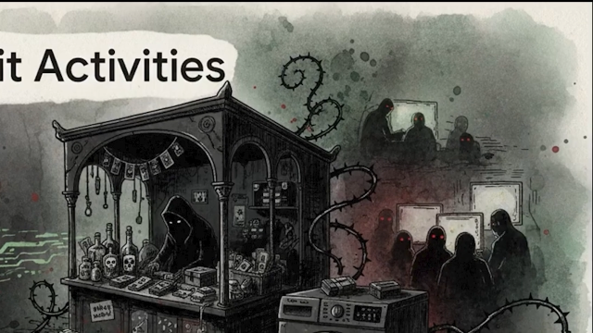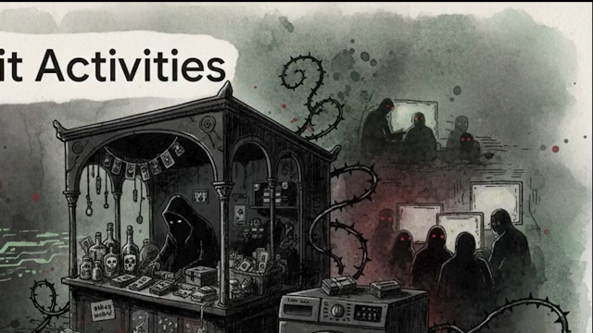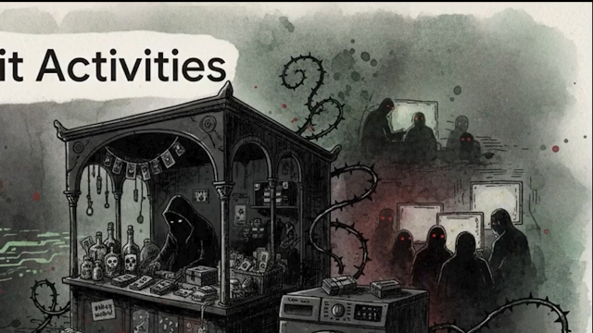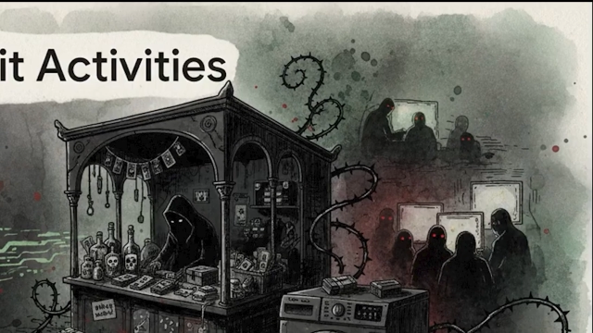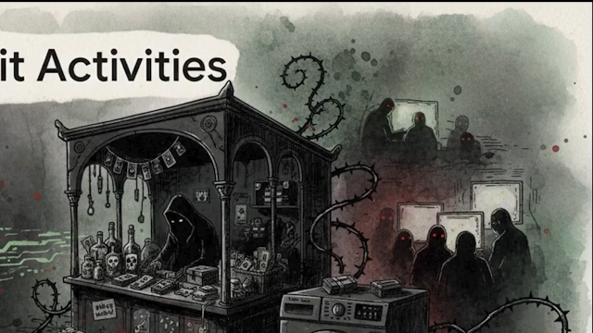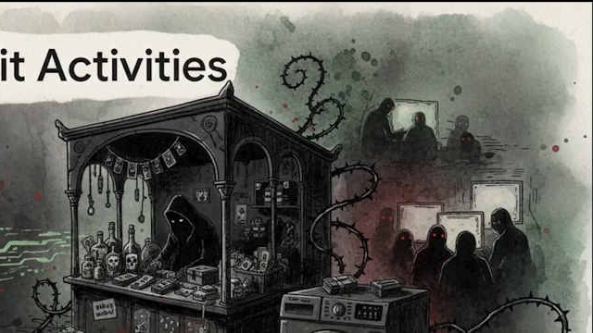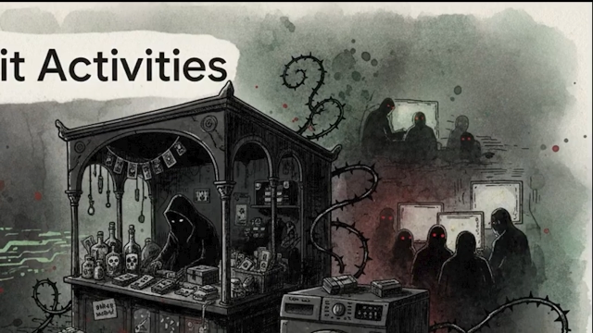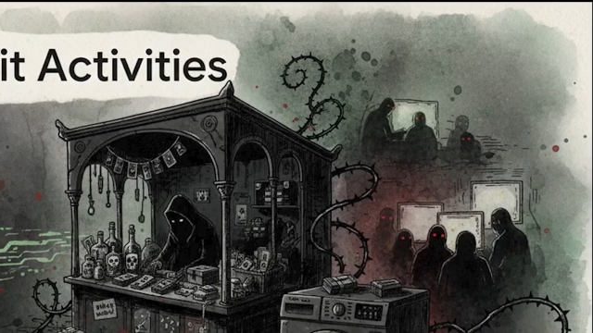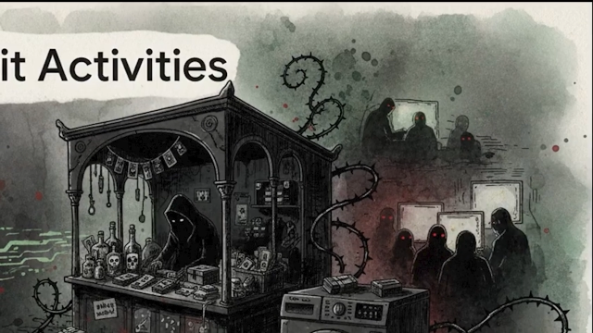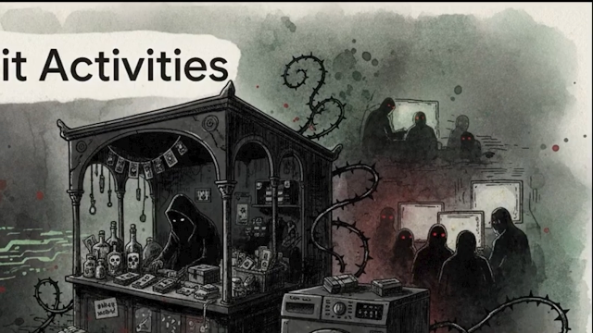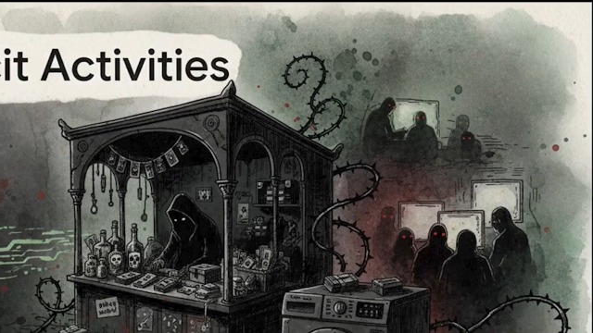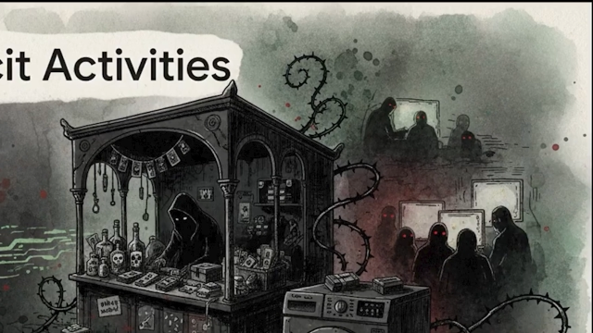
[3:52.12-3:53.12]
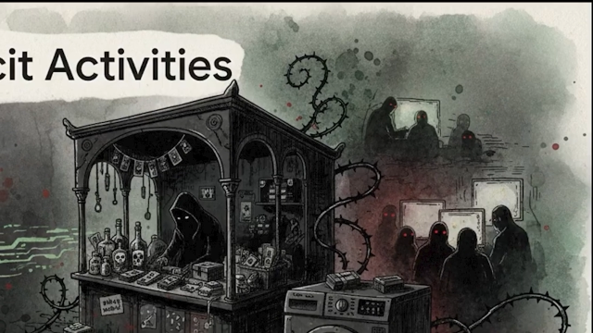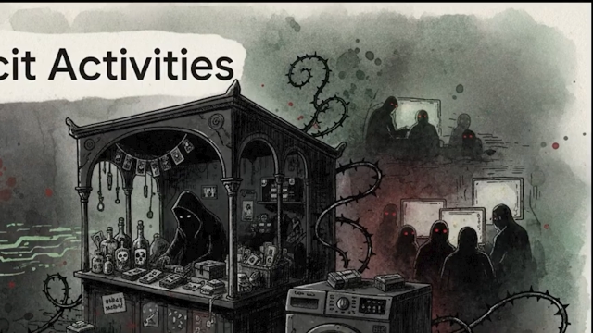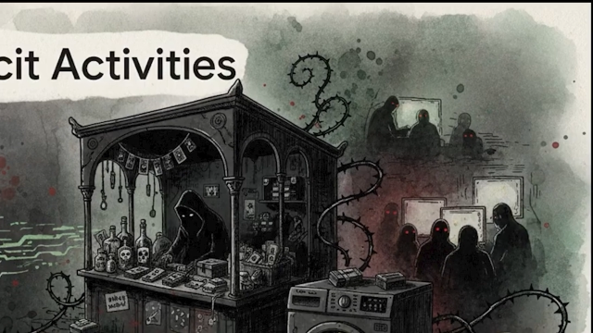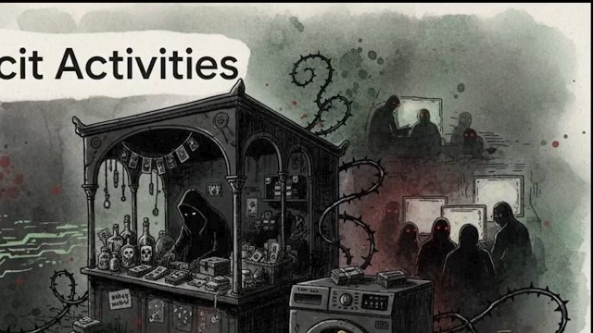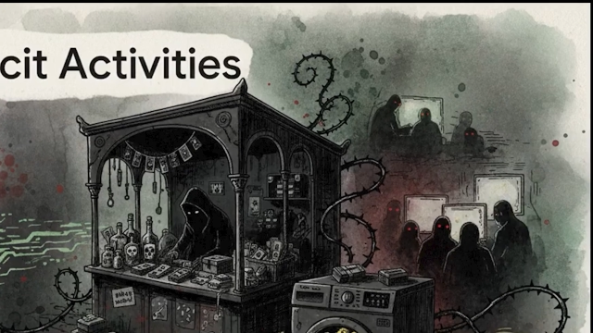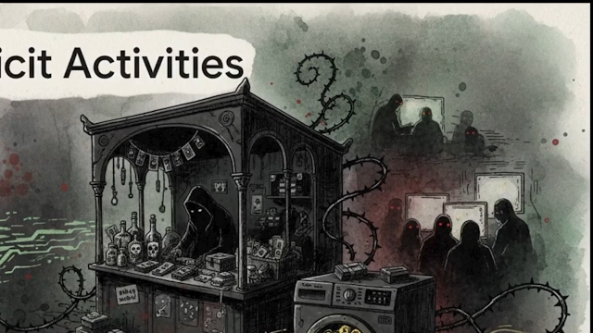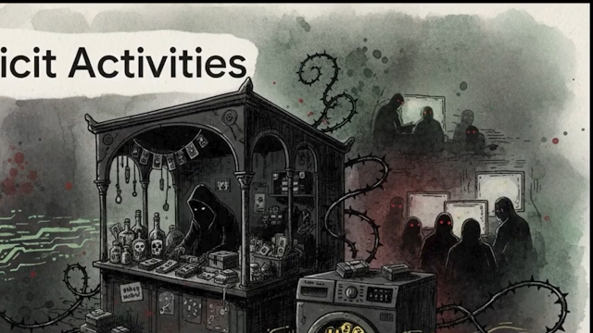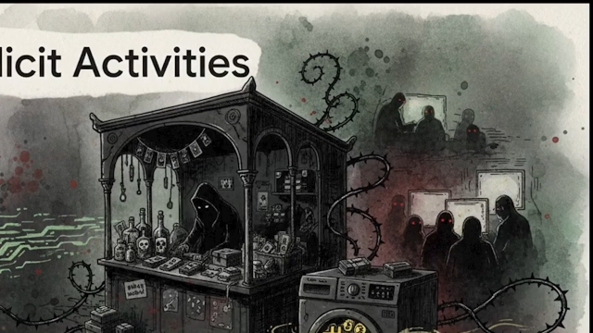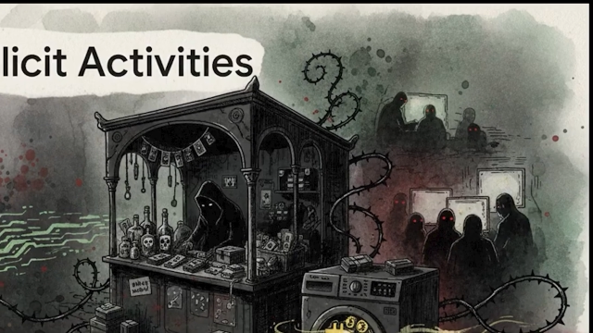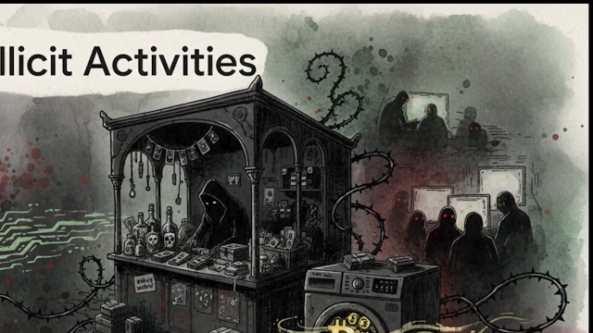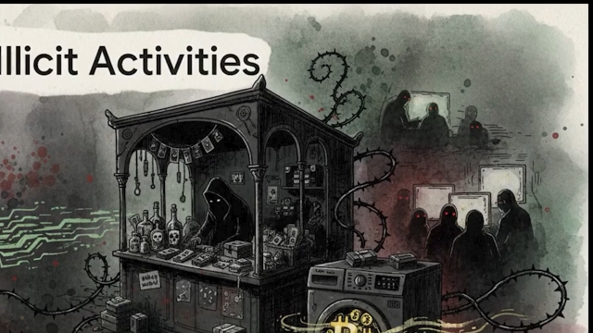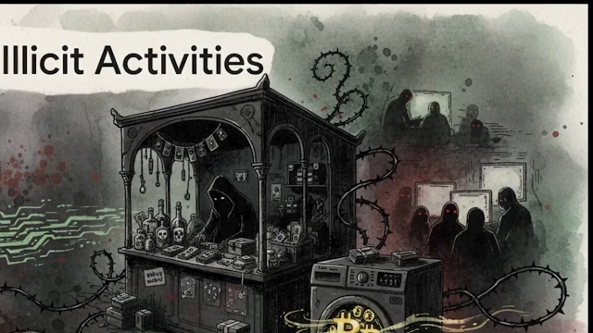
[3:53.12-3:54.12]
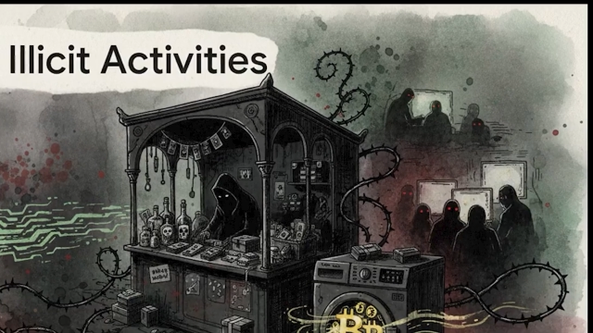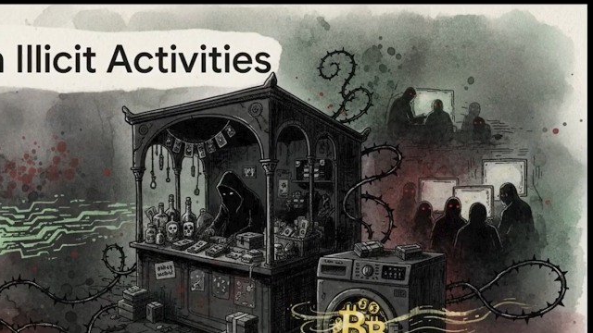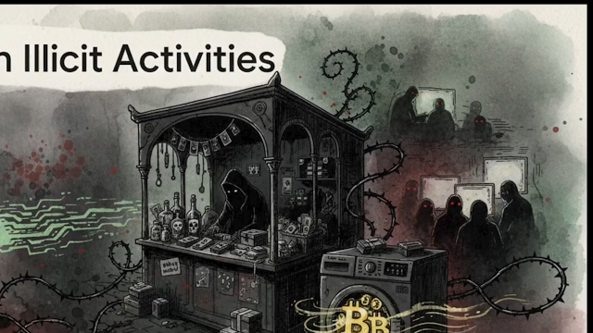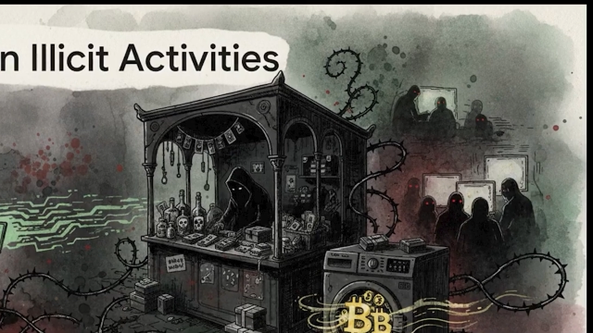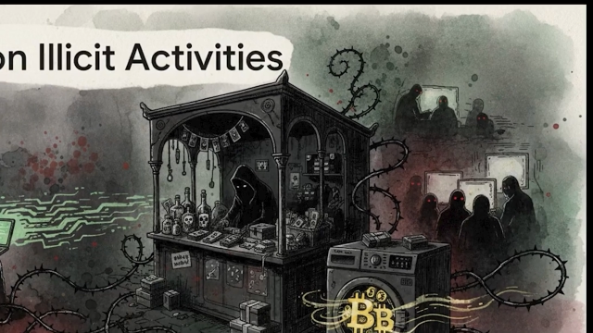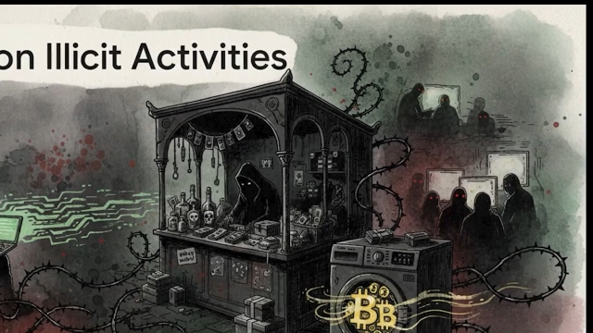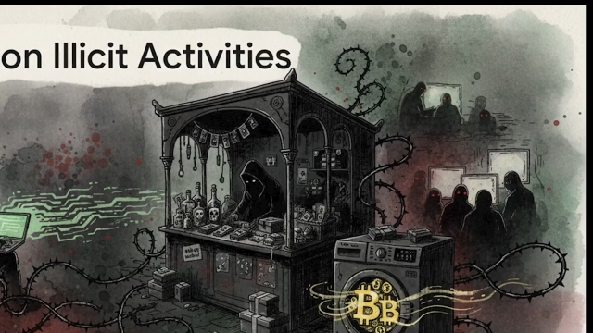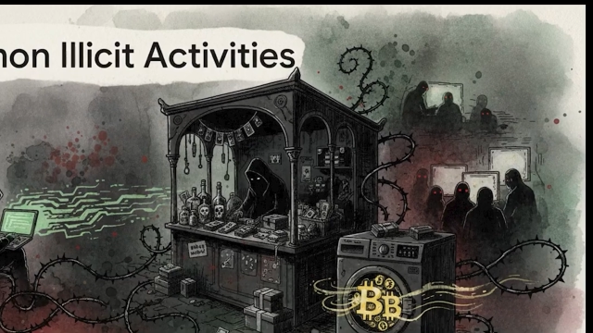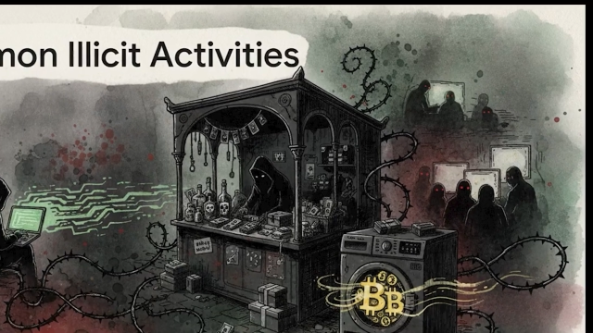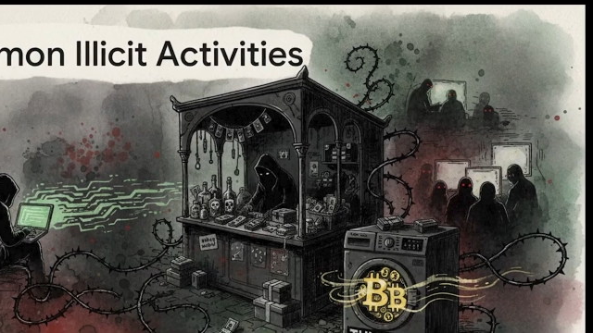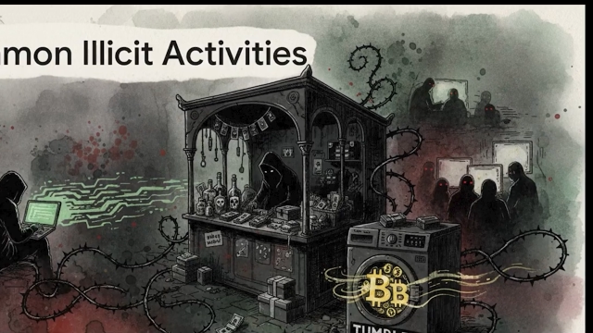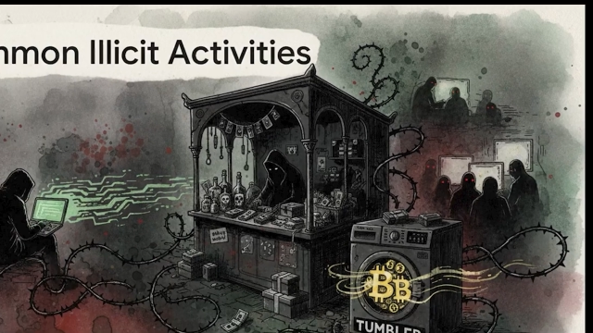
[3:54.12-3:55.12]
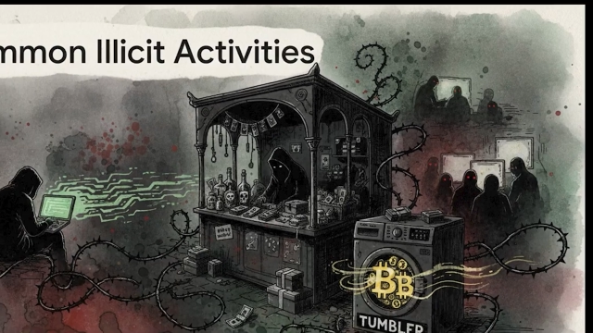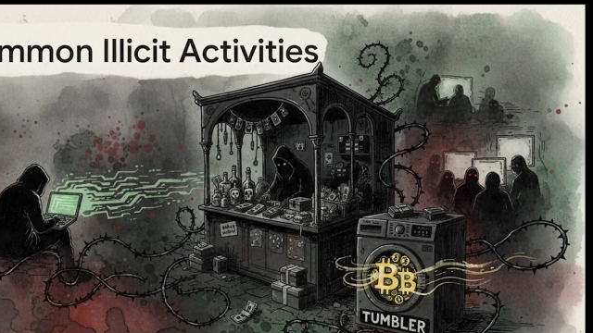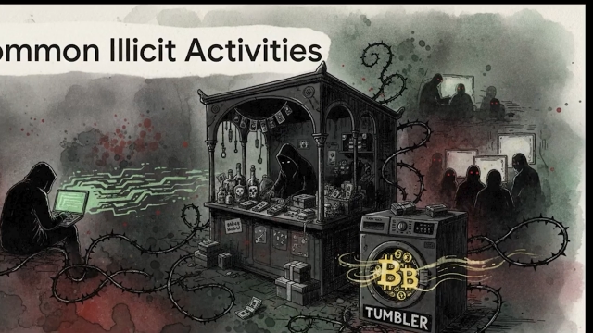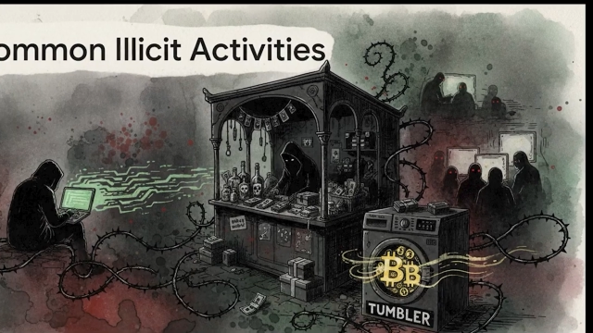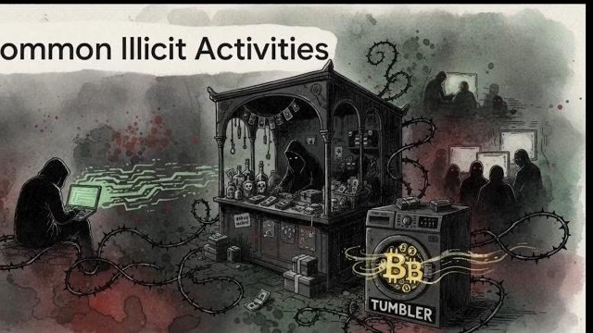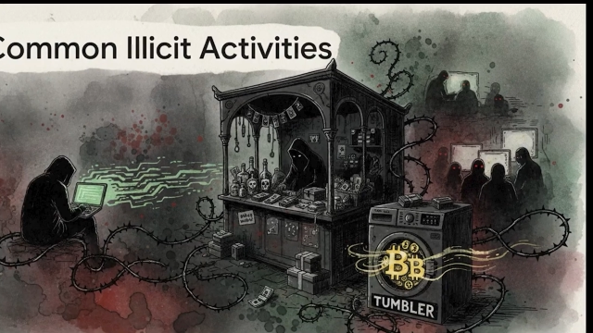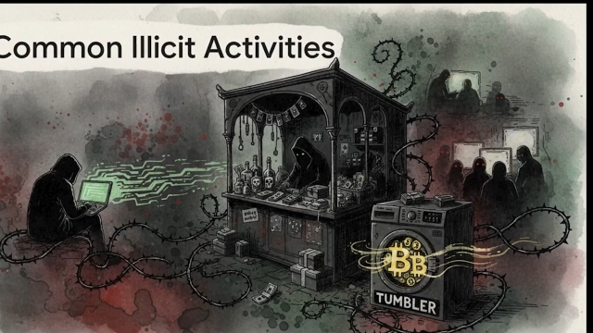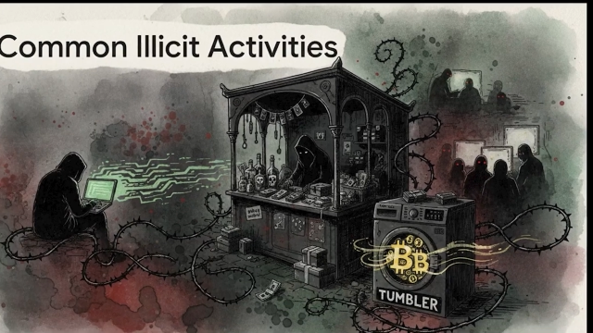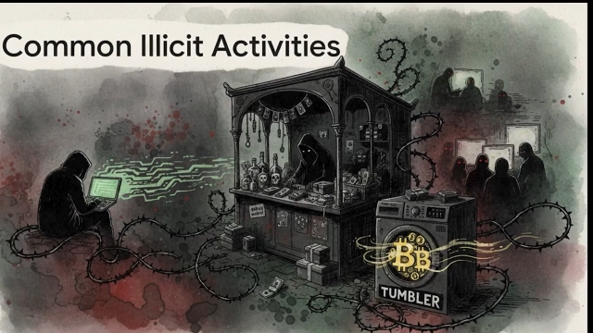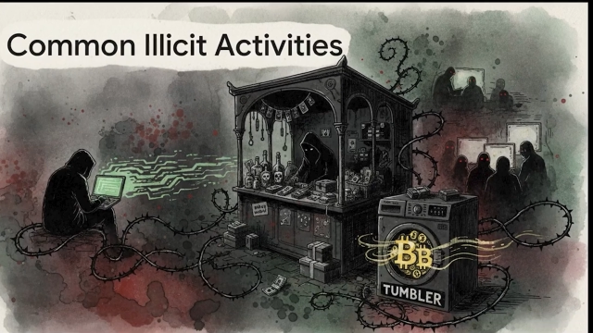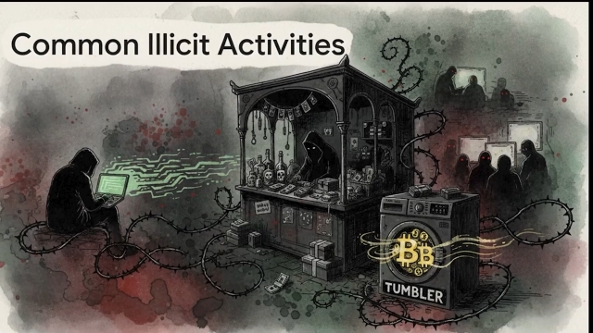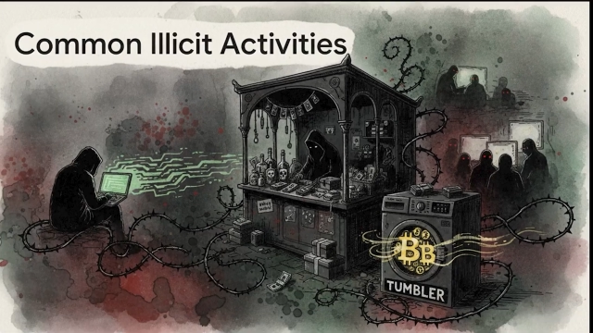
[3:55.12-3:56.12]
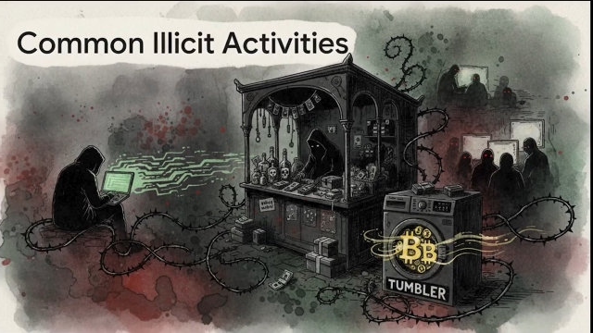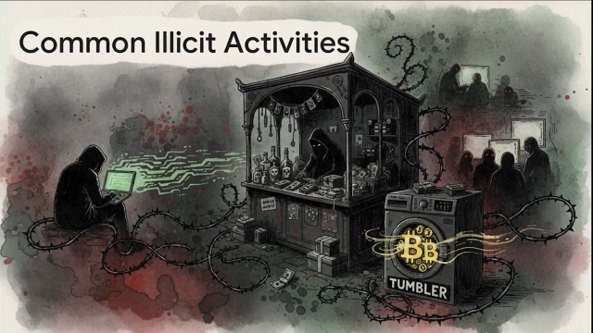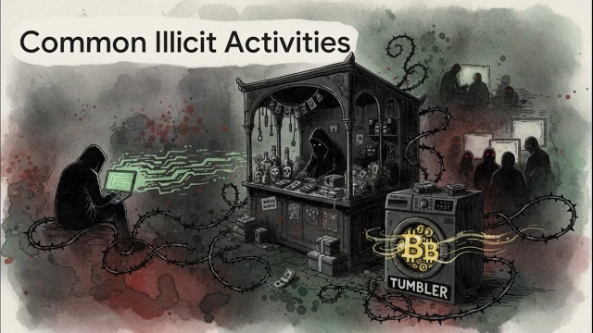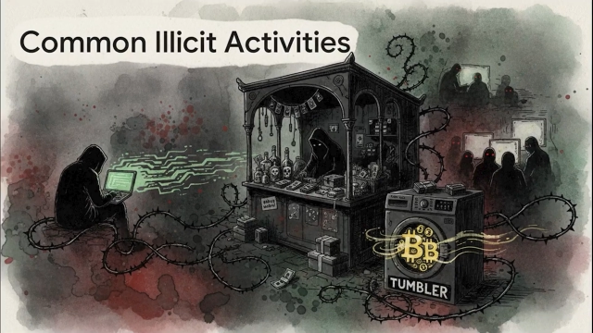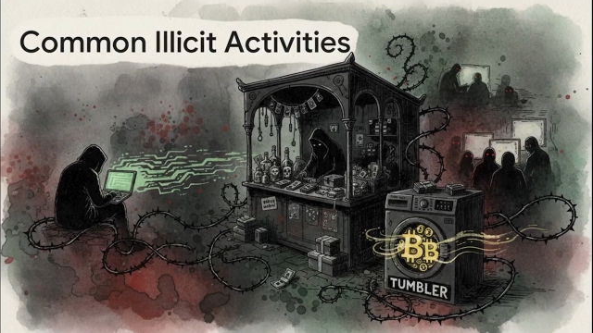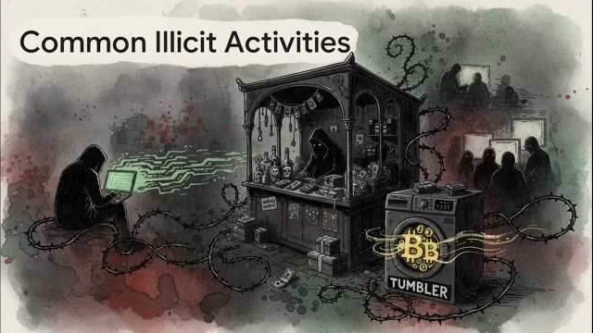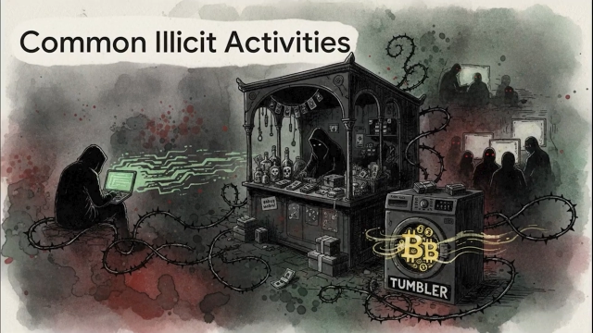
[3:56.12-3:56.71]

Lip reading: Nobody's mouth can be seen.